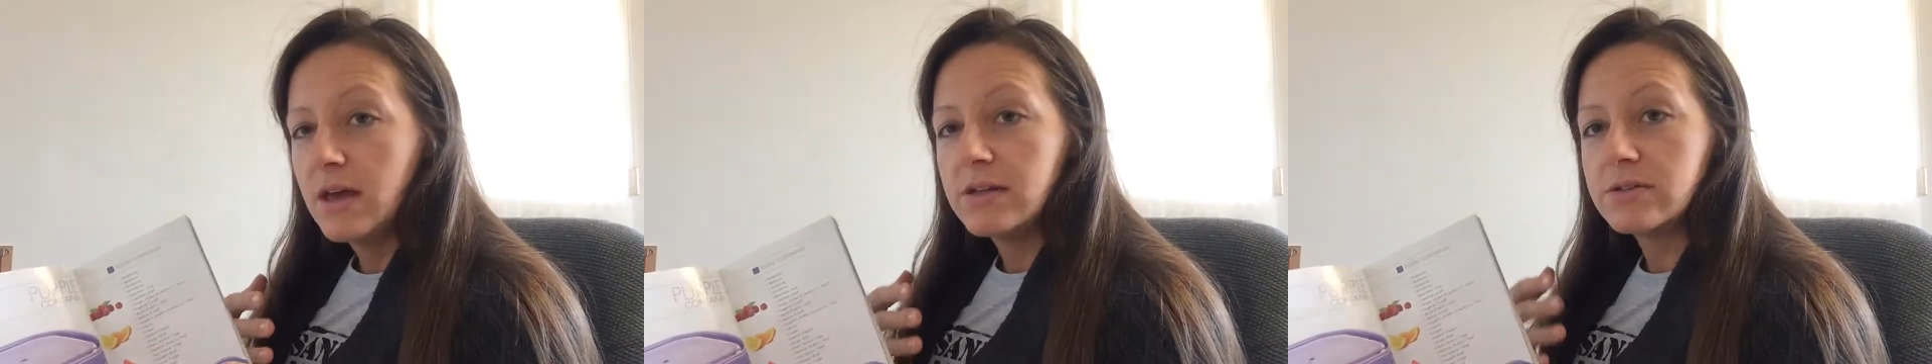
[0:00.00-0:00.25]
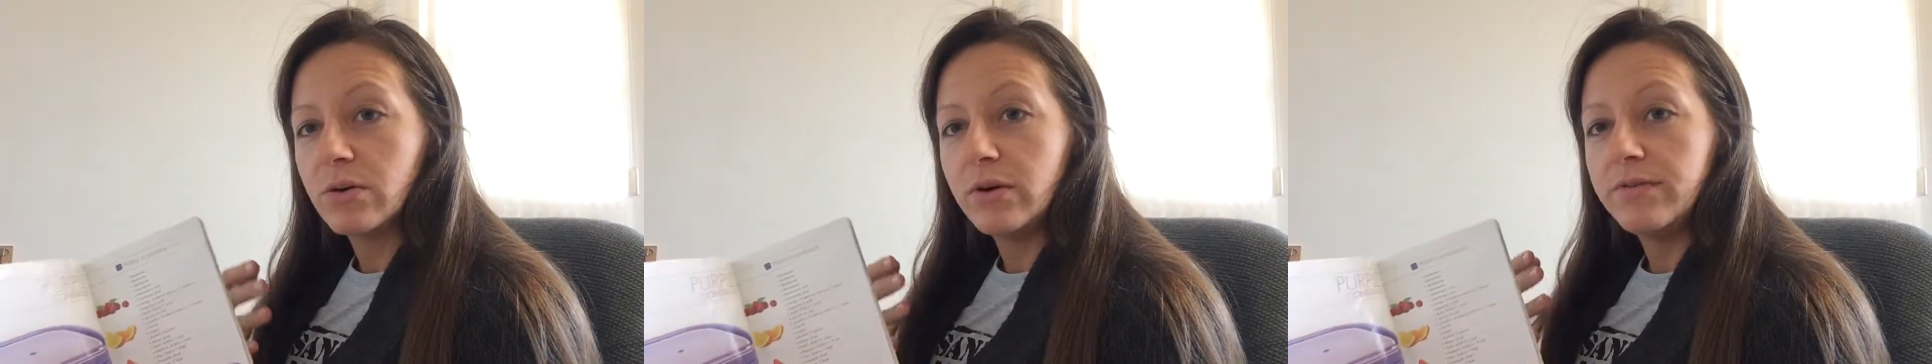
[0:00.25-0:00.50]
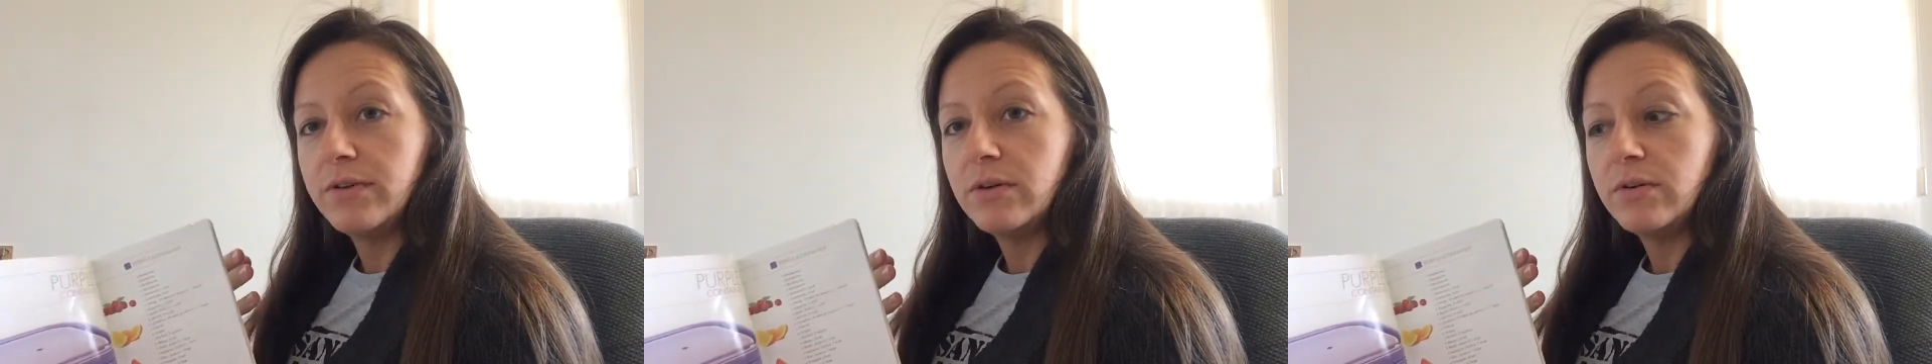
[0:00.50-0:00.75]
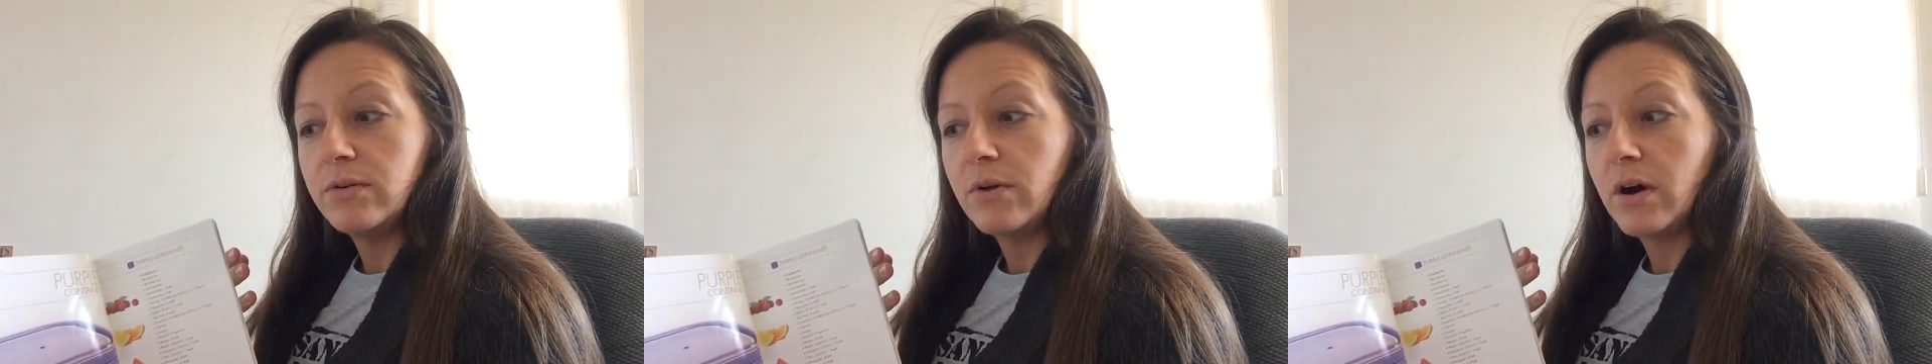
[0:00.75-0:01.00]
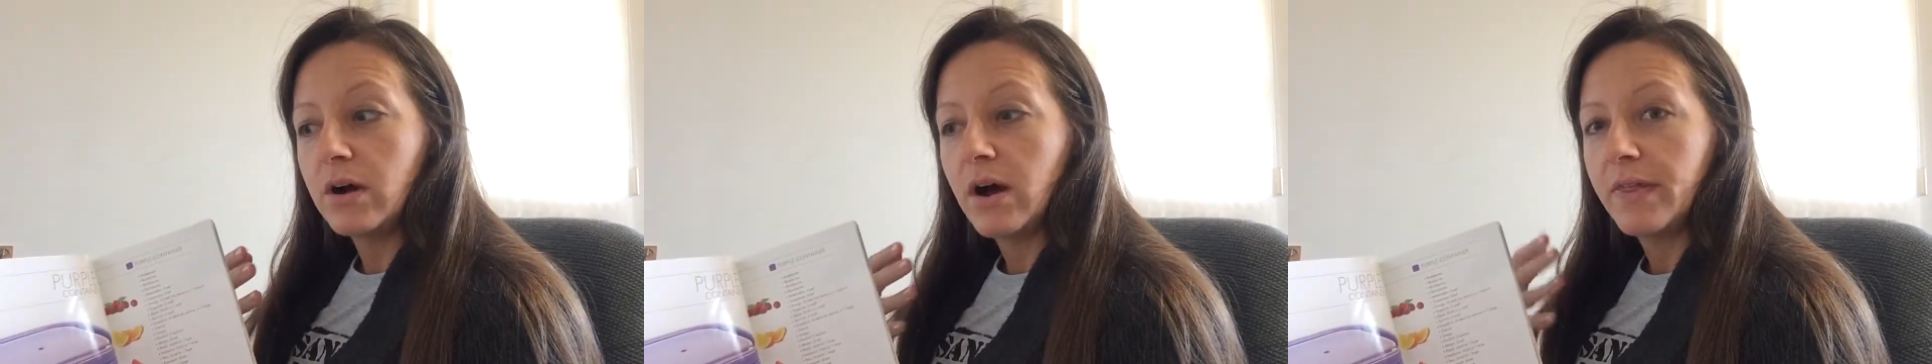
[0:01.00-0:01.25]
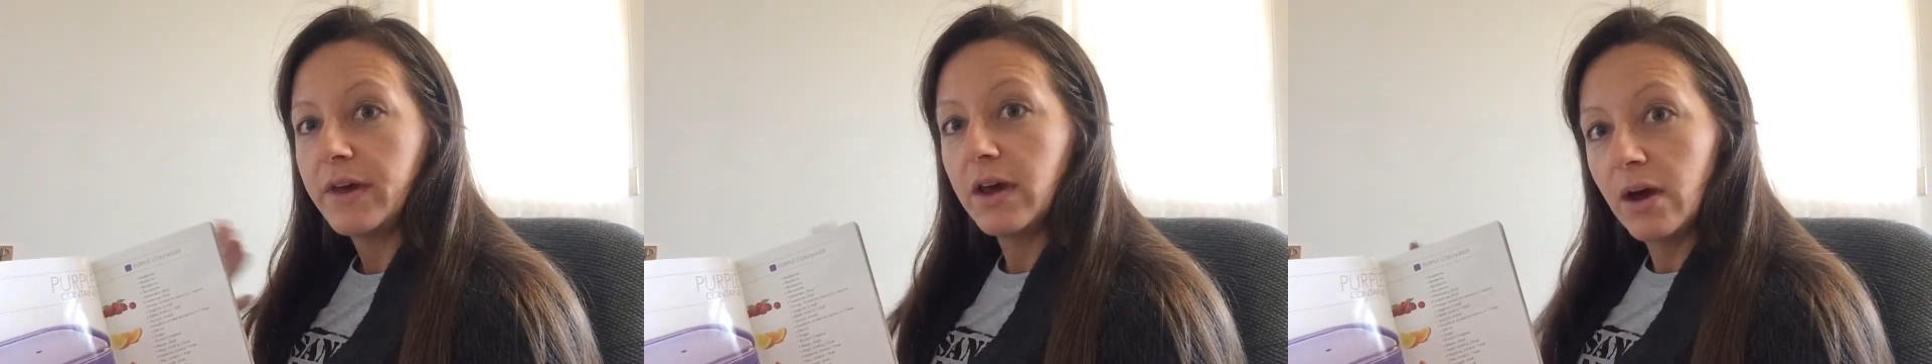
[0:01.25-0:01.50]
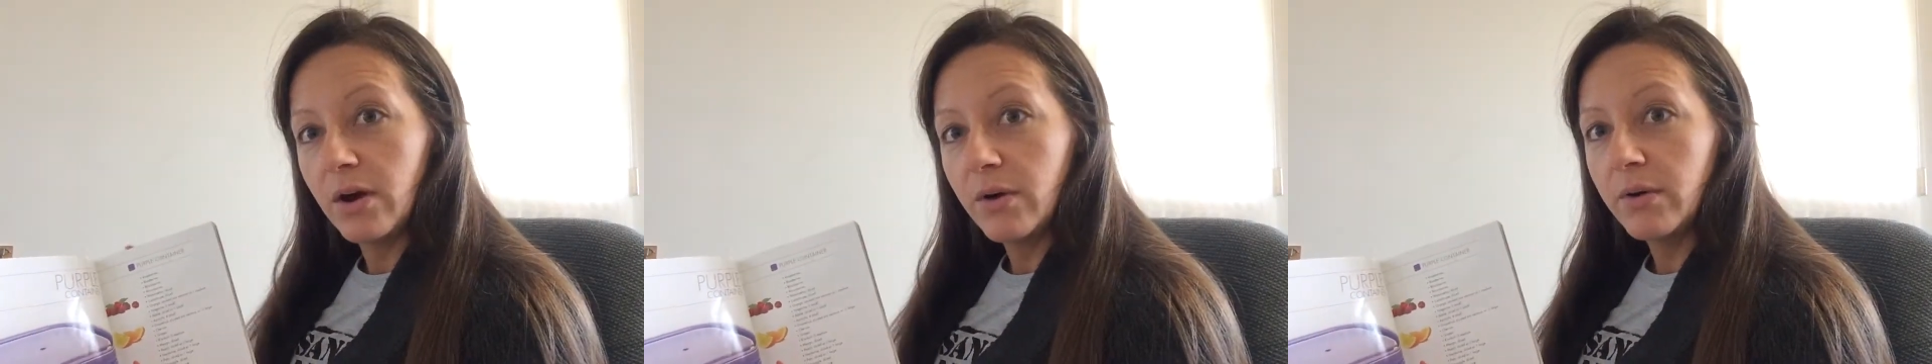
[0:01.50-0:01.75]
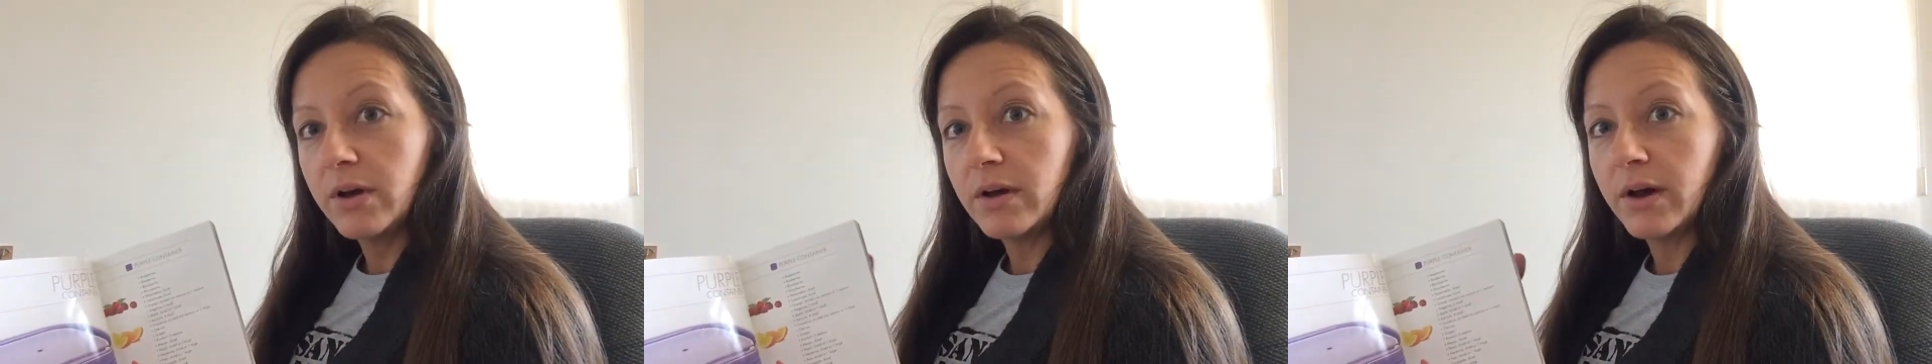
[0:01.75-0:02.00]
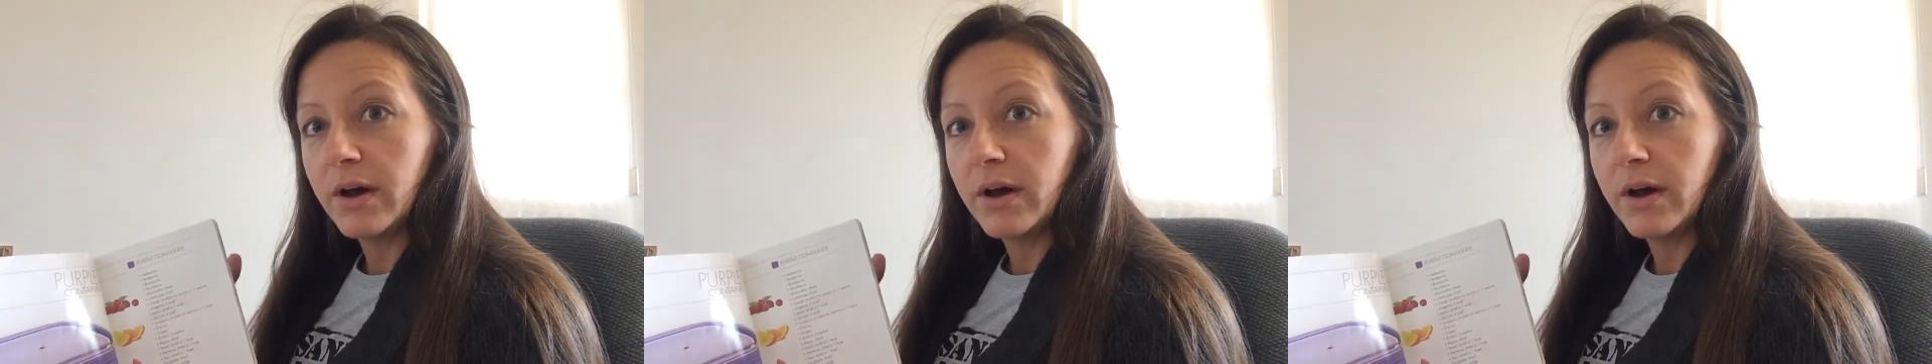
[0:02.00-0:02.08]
And so if you are on the go,